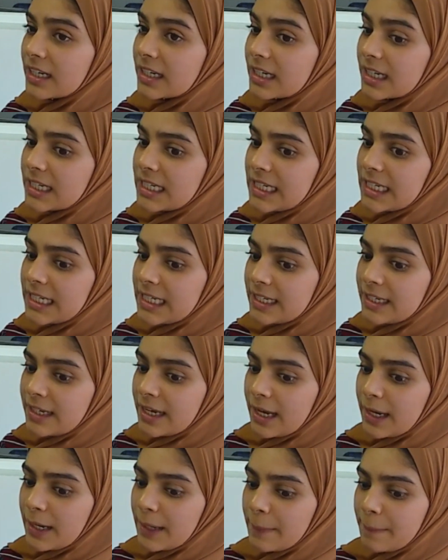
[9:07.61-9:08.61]
he
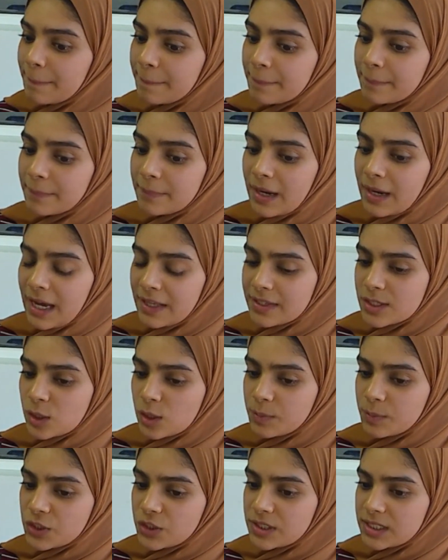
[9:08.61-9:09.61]
had this
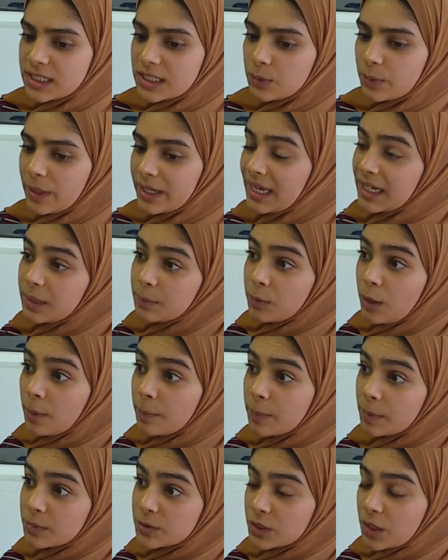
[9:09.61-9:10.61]
opportunity where he had a
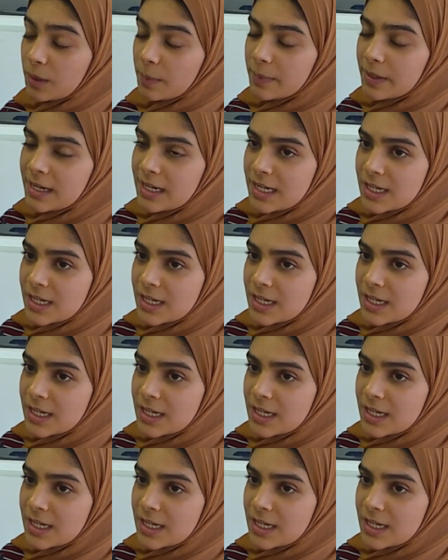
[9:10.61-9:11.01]
pop-up shop.